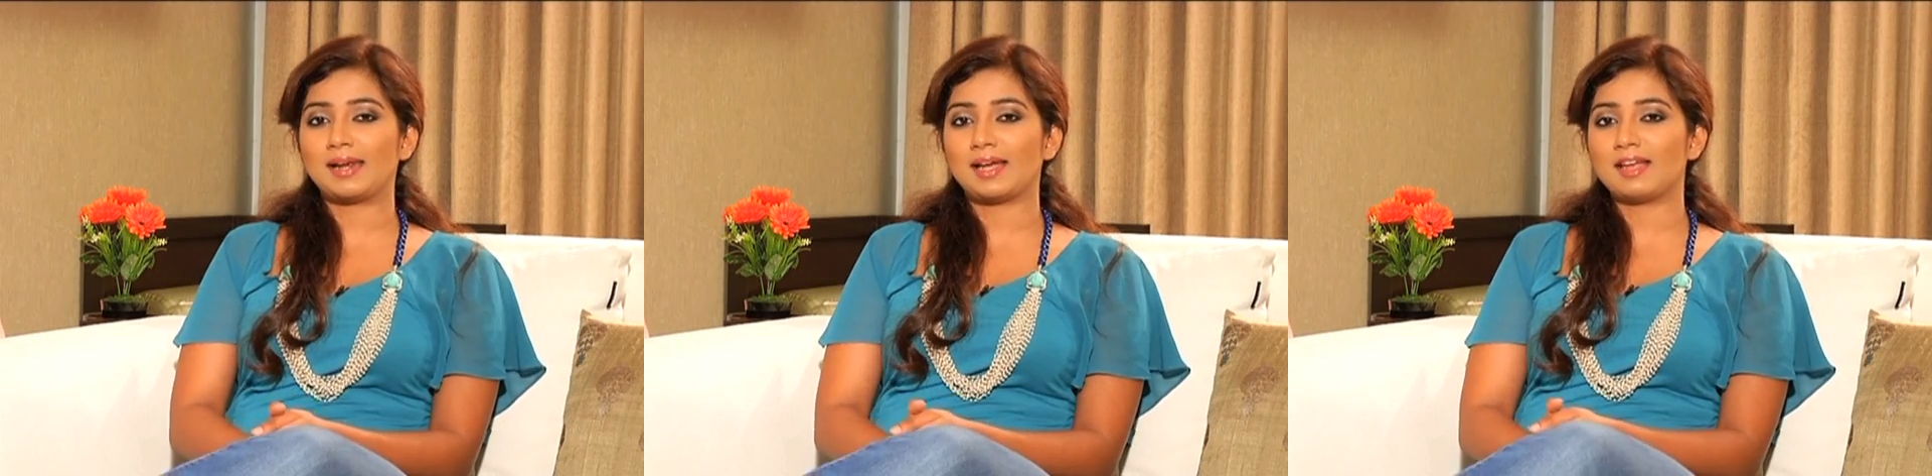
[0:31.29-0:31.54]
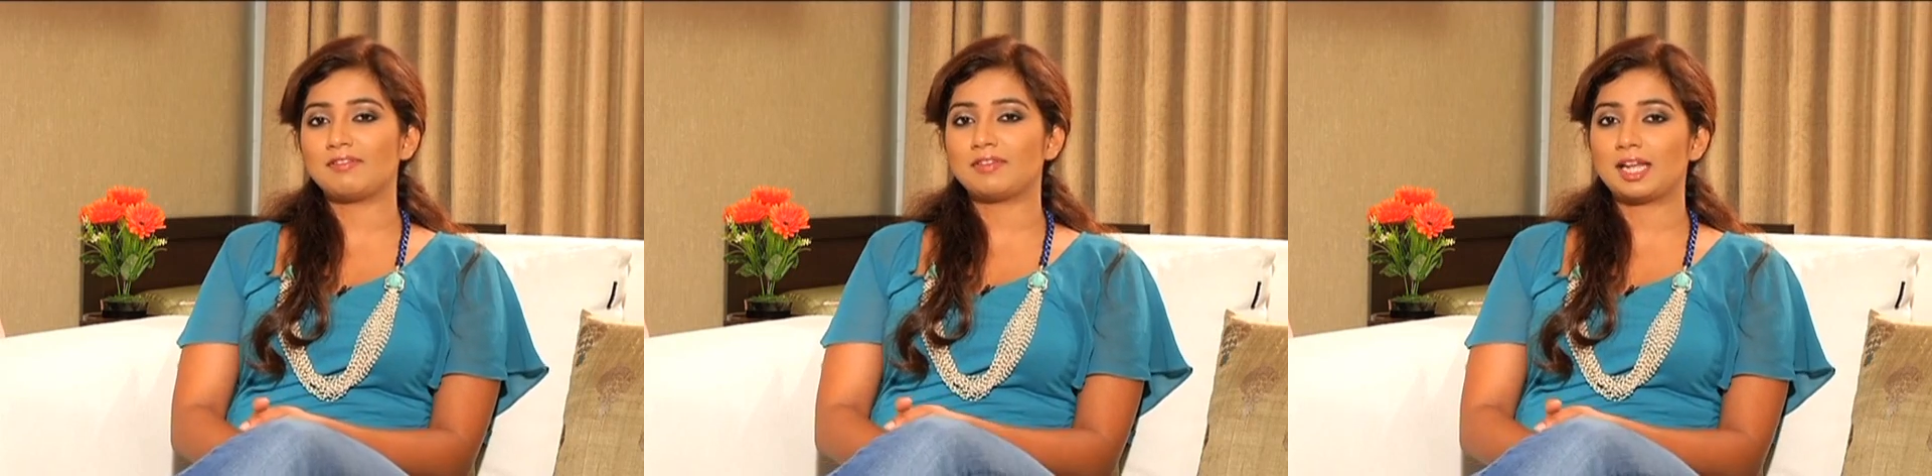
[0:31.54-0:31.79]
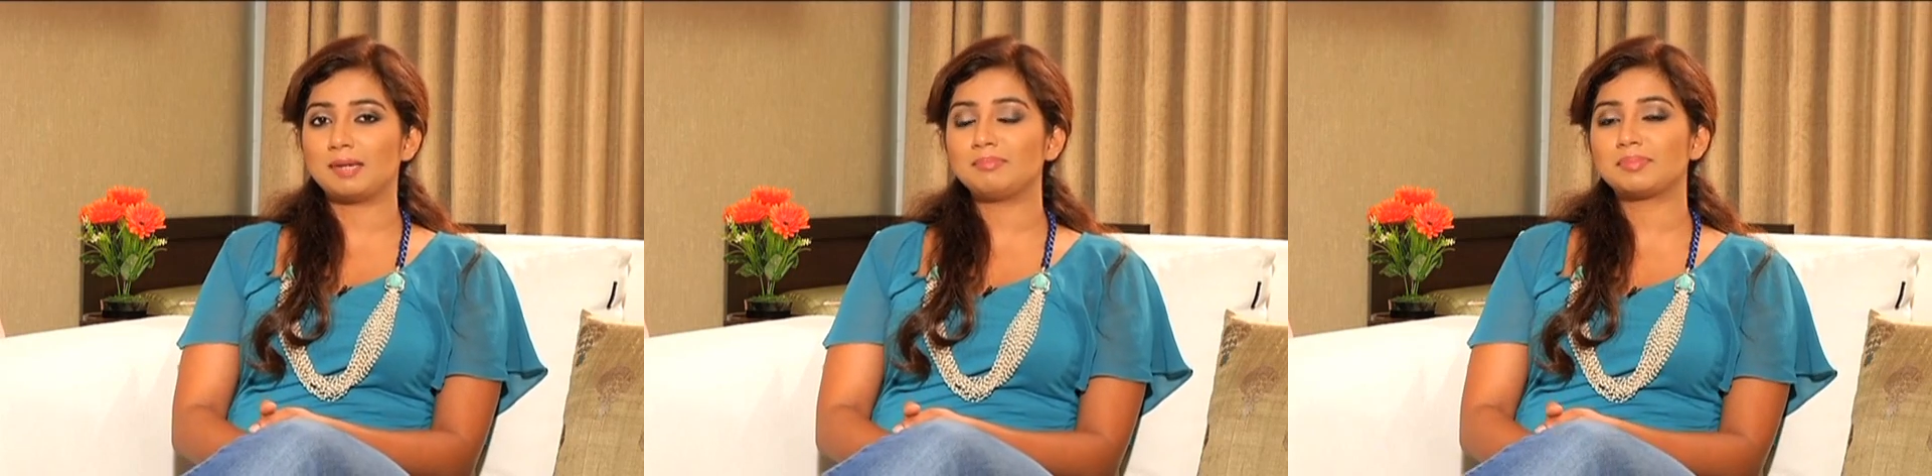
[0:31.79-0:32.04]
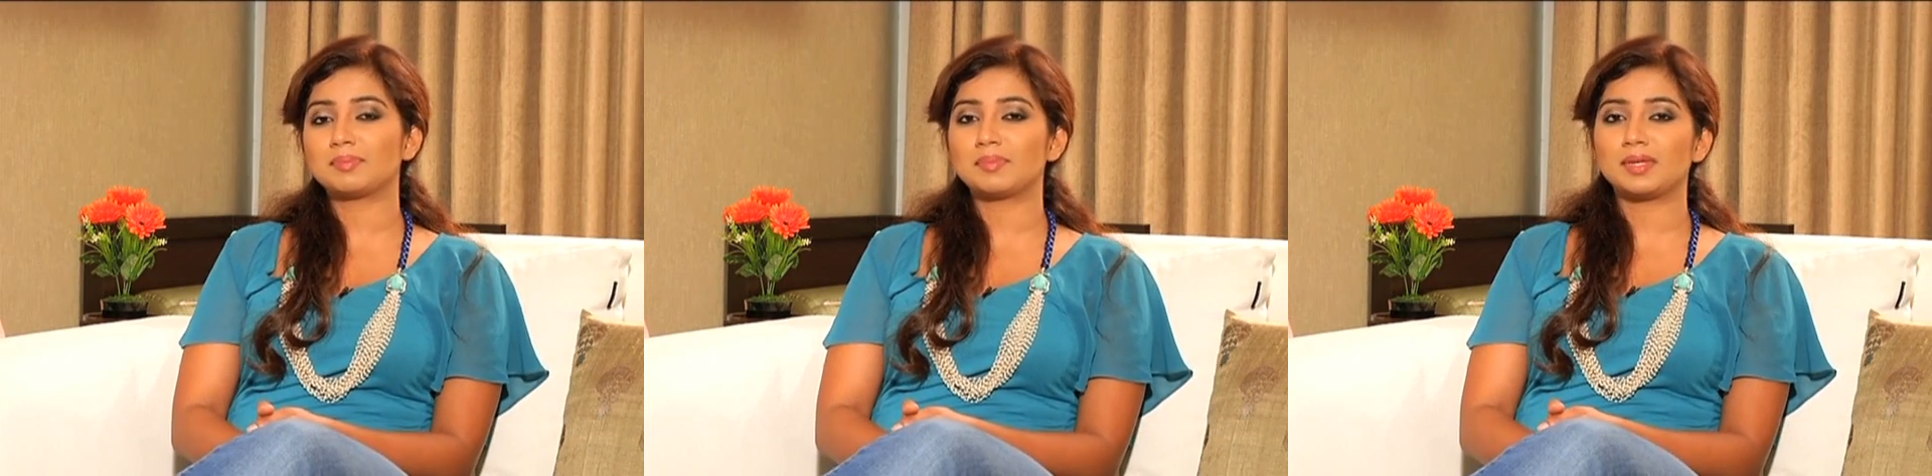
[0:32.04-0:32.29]
life
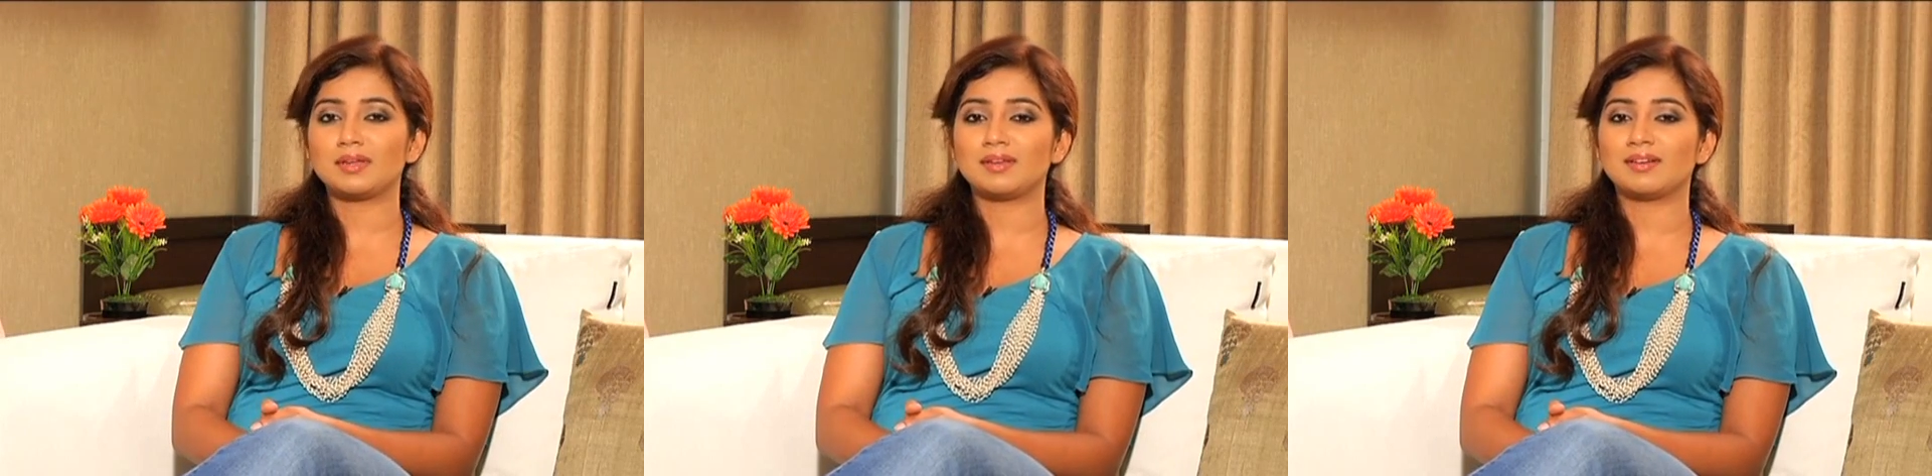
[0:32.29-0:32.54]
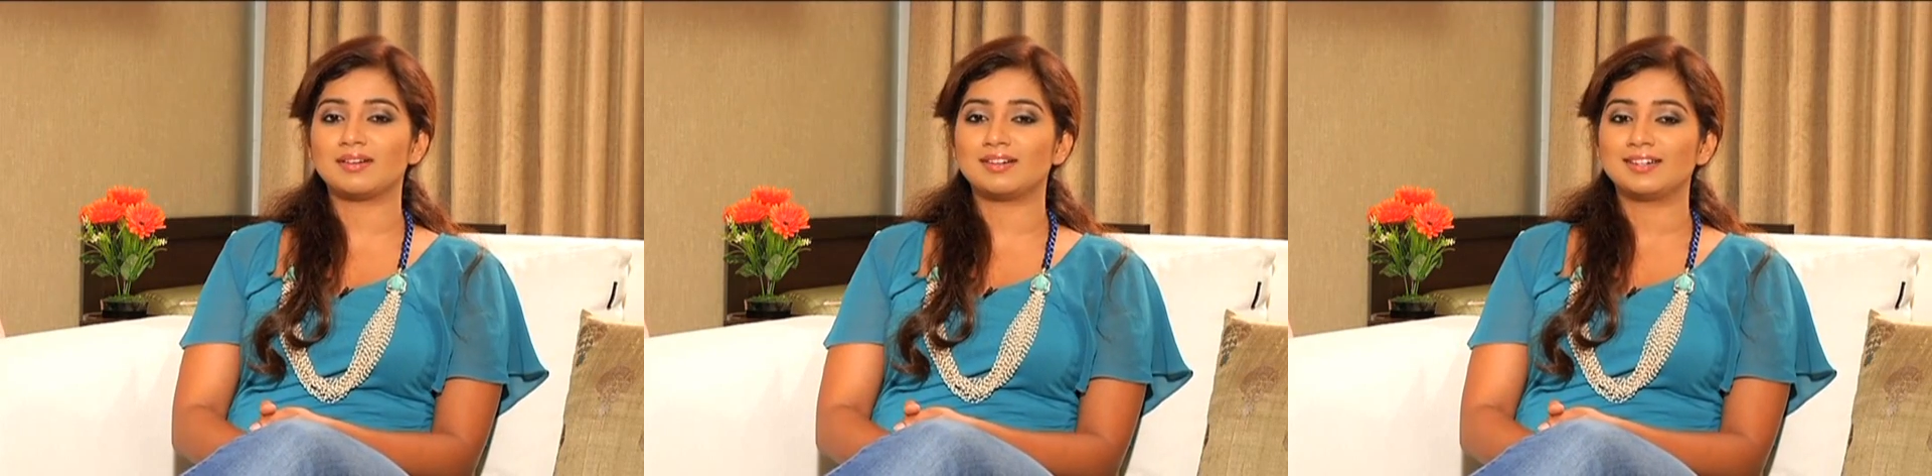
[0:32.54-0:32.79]
helped me